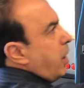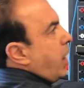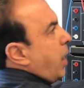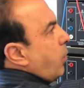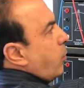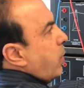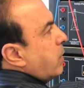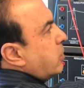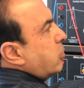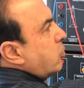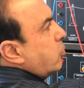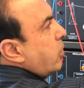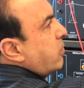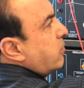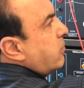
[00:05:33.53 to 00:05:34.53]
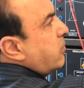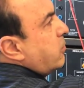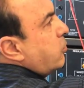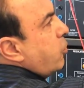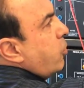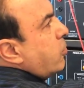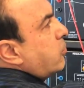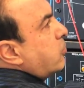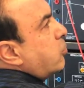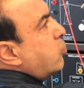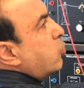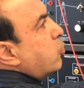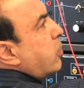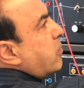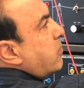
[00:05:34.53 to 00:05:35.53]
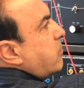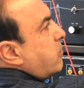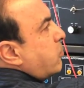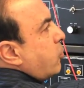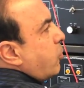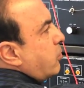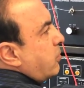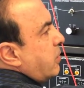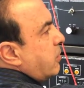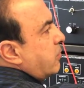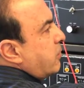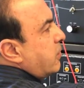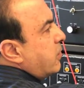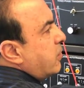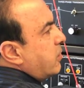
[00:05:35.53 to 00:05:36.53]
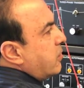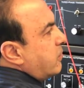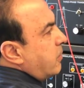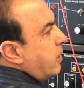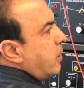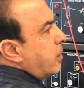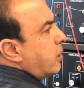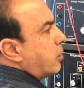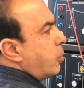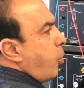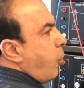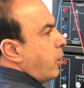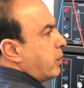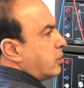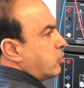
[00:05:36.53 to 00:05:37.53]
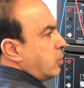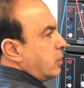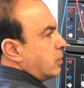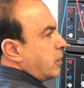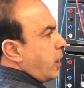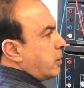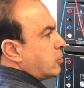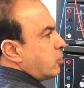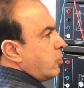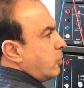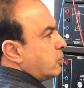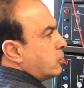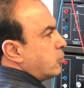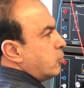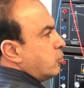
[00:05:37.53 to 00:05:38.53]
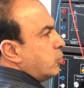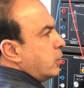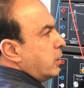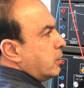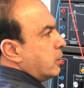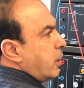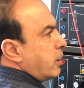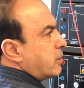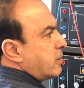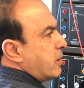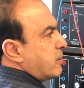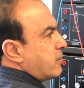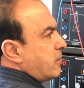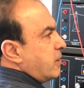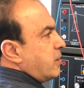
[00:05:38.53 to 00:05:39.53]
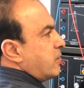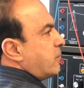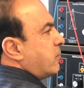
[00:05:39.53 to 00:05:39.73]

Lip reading: I went to resistors, 2 resistors in series, going to inductor, 2 inductance in